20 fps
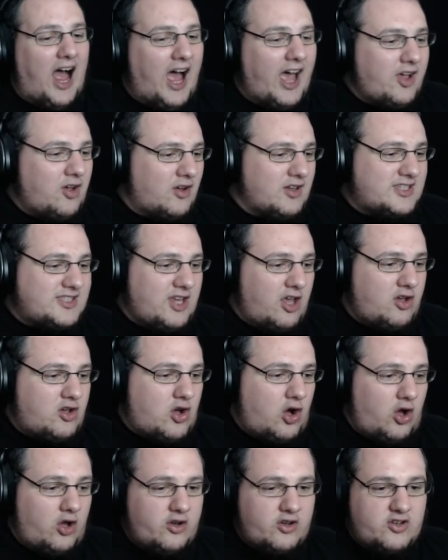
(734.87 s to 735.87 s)
I got so
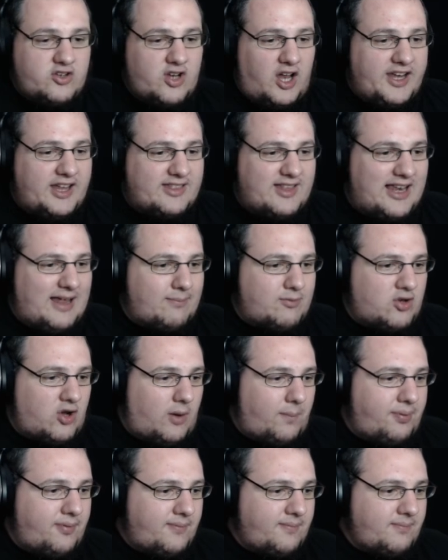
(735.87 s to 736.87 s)
conned. I need the
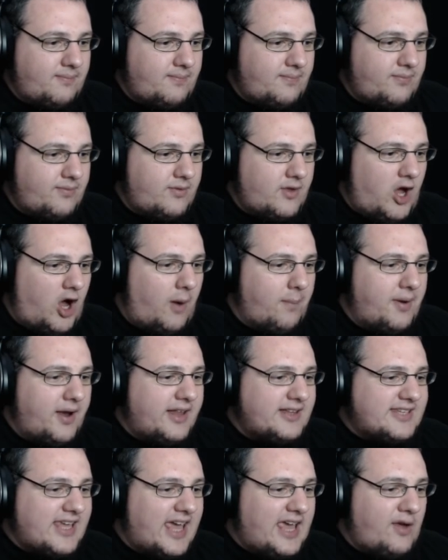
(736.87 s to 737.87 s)
laptop. Oh, but
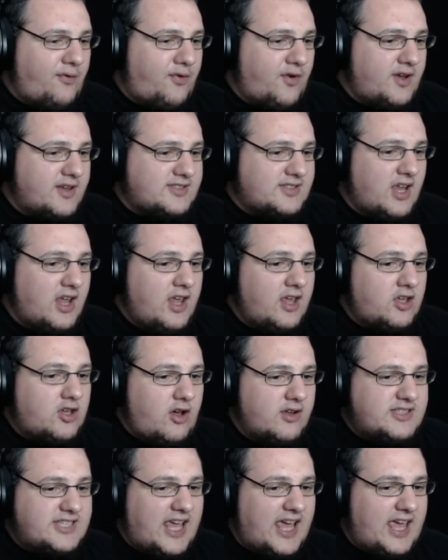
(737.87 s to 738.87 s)
I need A first.
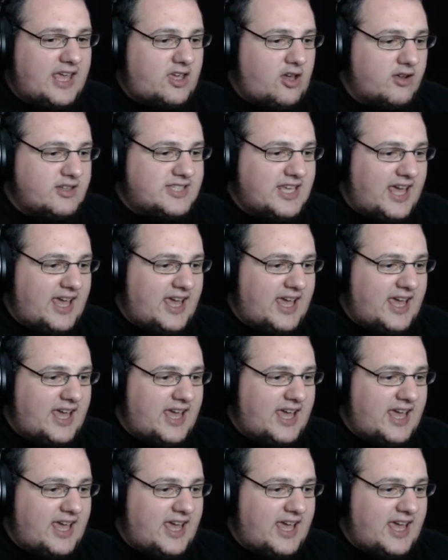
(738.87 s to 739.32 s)
Go to A.